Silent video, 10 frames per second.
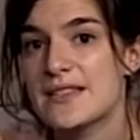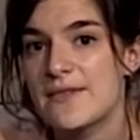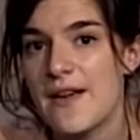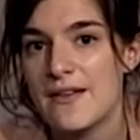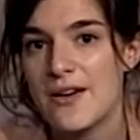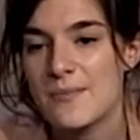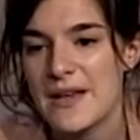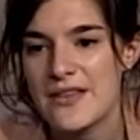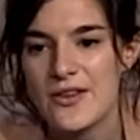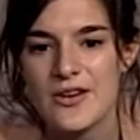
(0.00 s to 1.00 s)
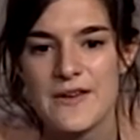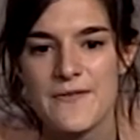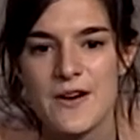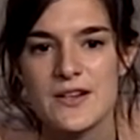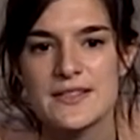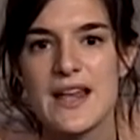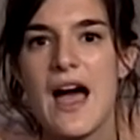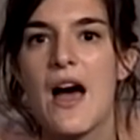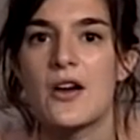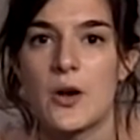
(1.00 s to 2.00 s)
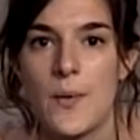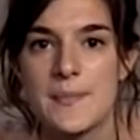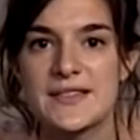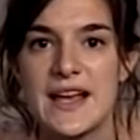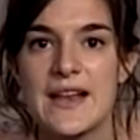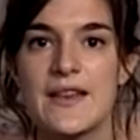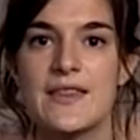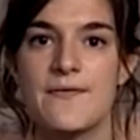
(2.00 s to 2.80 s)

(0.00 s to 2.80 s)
this event on May 31st on our website,